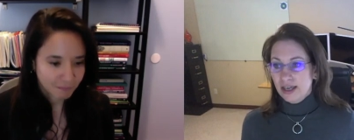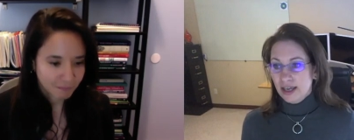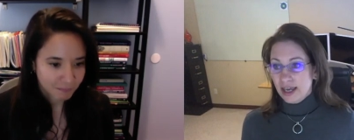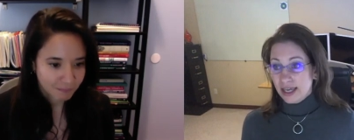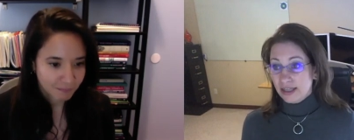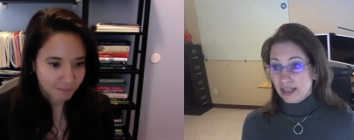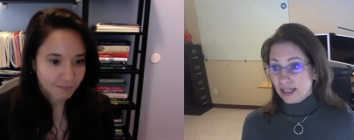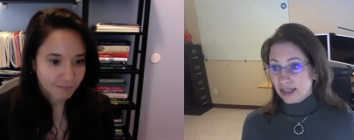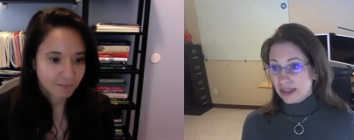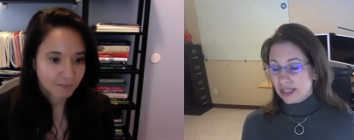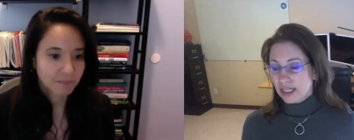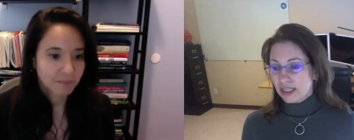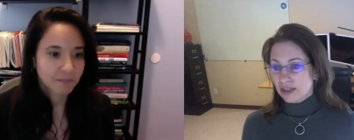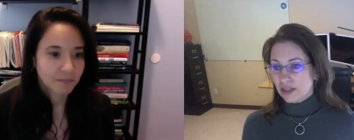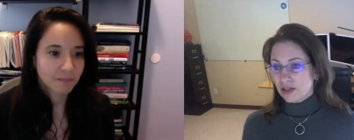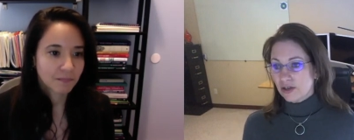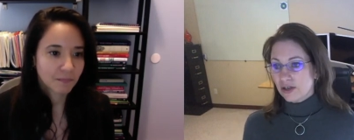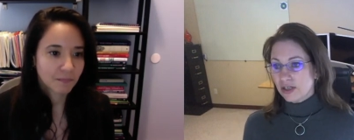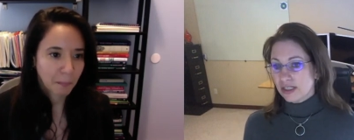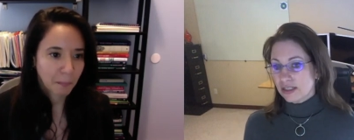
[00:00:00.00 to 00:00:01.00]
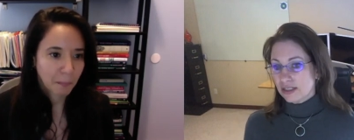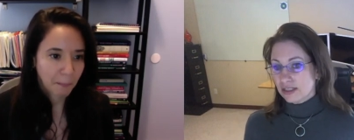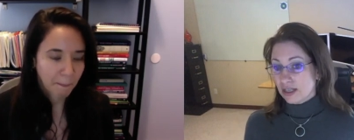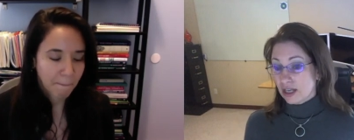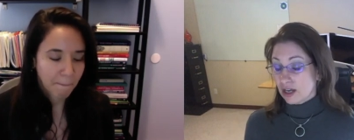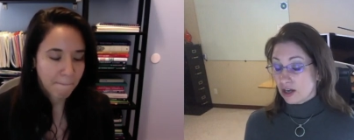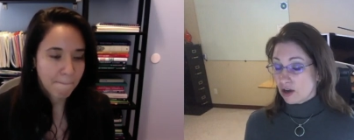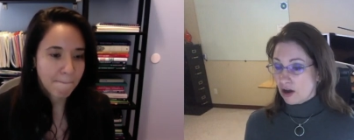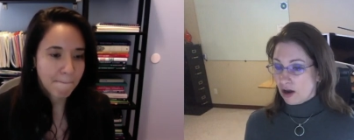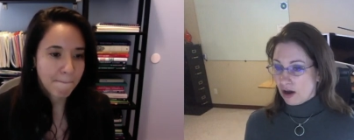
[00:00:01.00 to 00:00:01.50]
Speaker 1: And I think there is
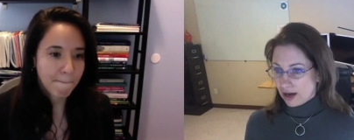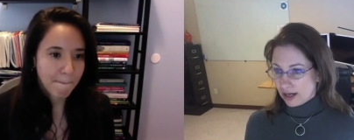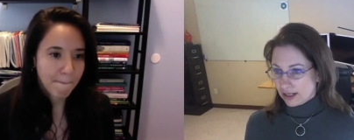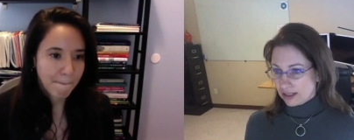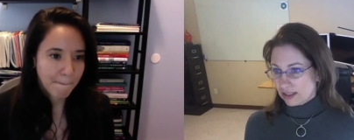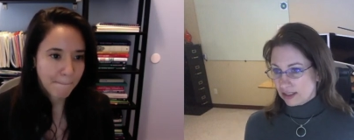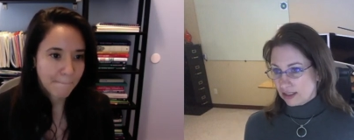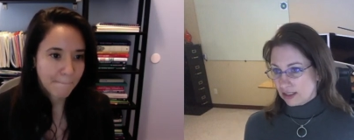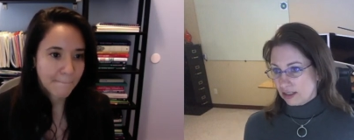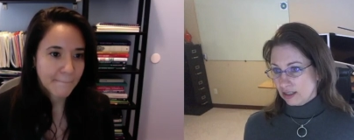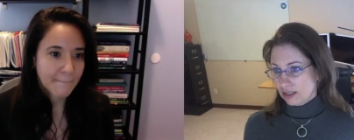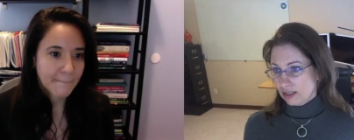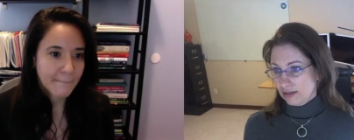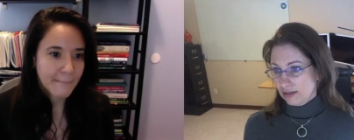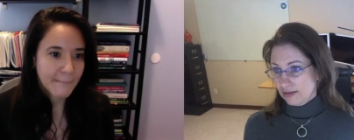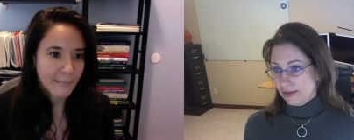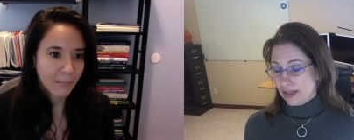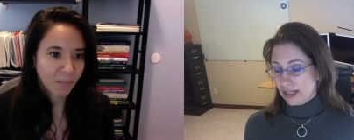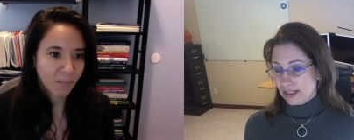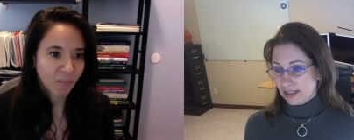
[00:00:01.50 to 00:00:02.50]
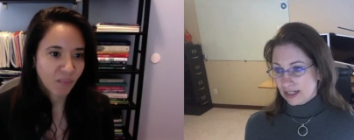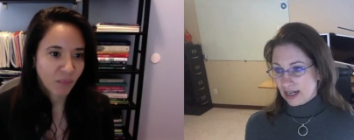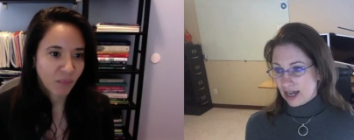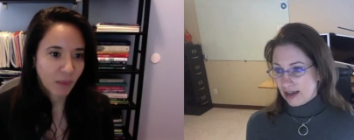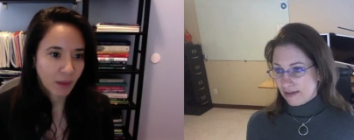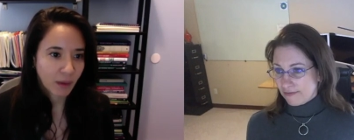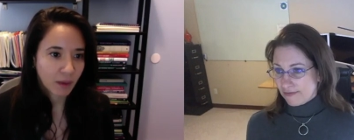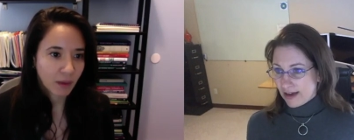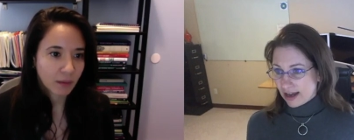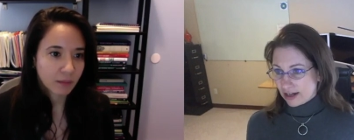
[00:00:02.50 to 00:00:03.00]
a cost that's
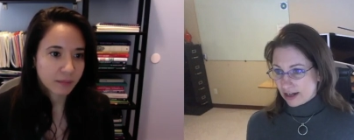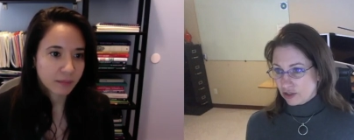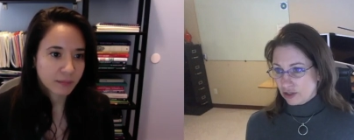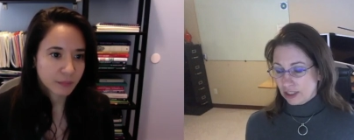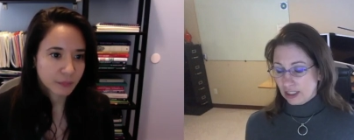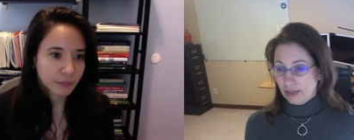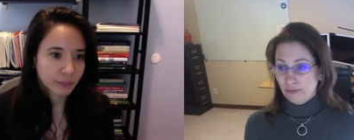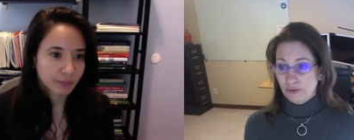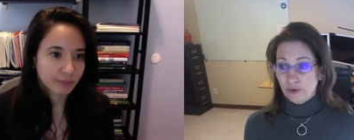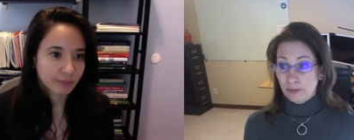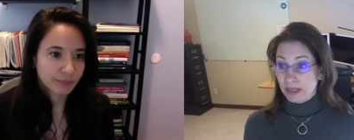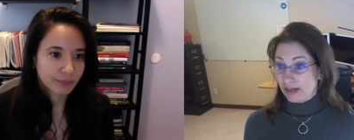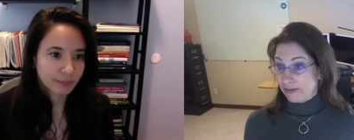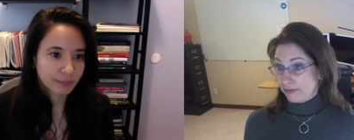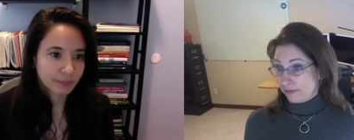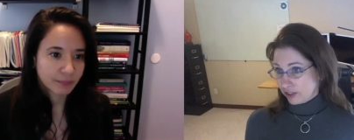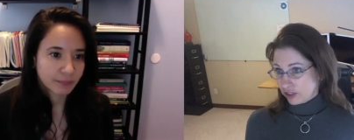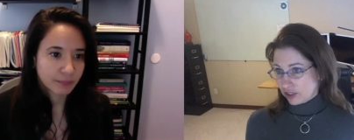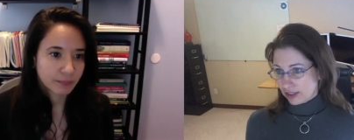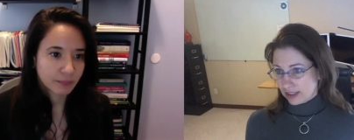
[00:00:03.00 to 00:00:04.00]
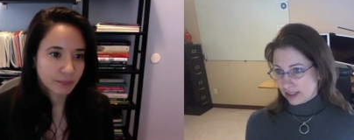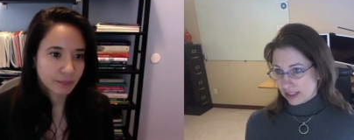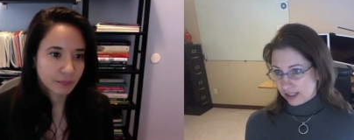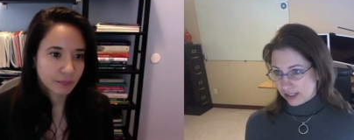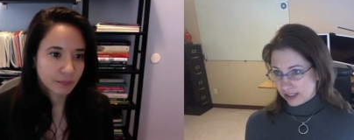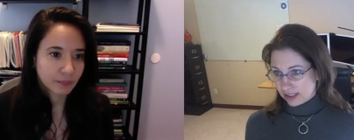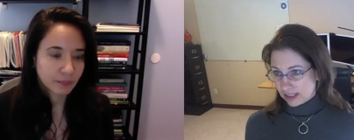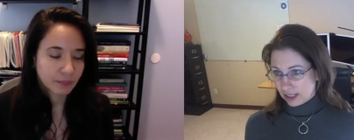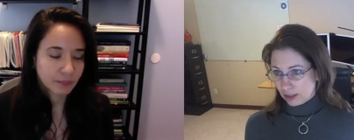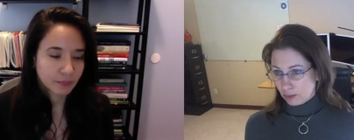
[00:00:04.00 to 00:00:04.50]
not factored in from an efficiency
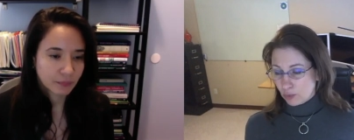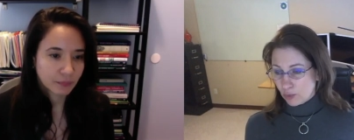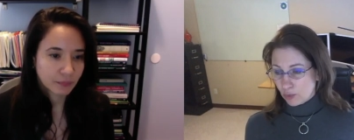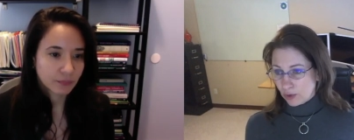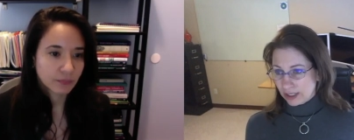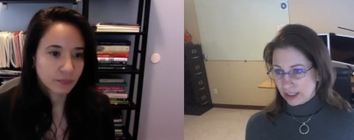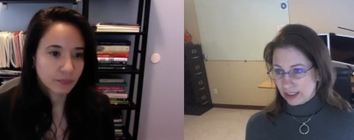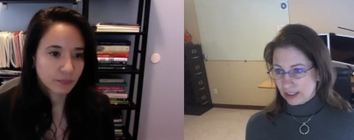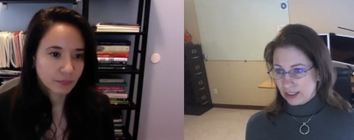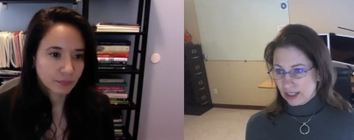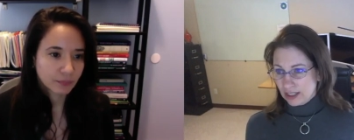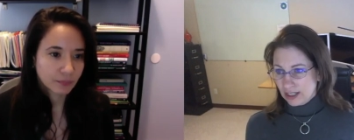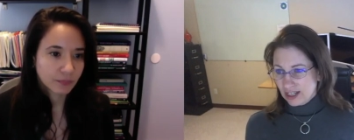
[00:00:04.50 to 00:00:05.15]
standpoint.